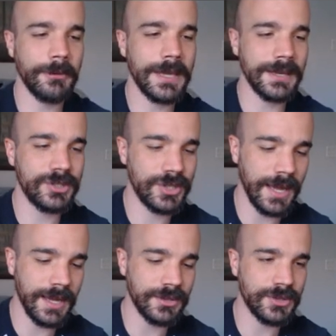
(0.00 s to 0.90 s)
We can
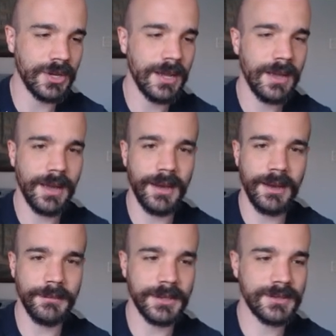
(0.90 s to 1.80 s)
change um,